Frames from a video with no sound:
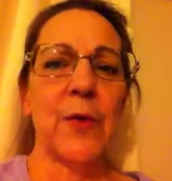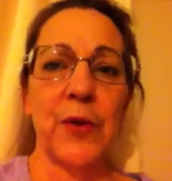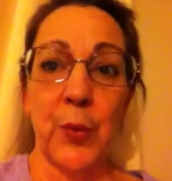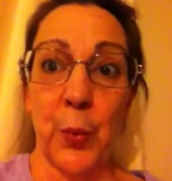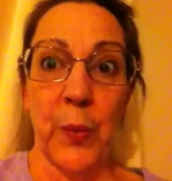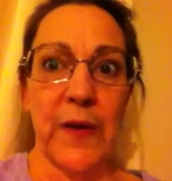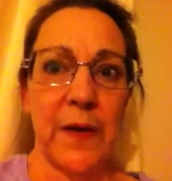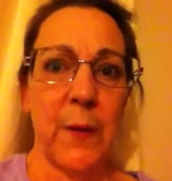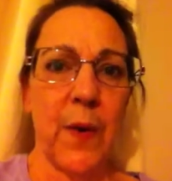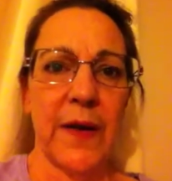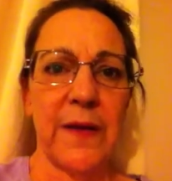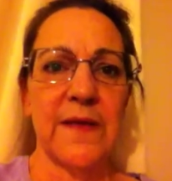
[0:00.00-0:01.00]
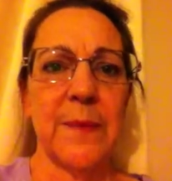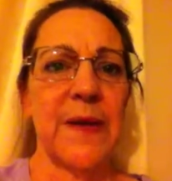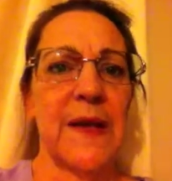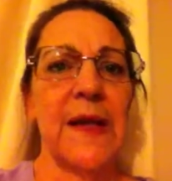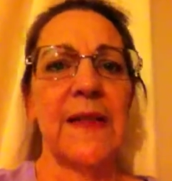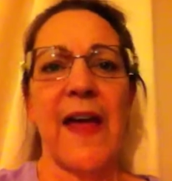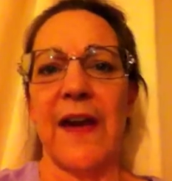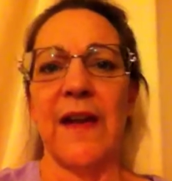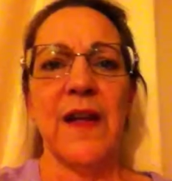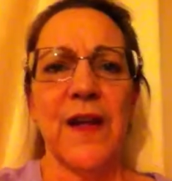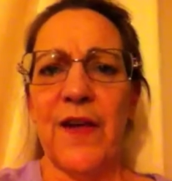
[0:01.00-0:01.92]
or you really want it to be that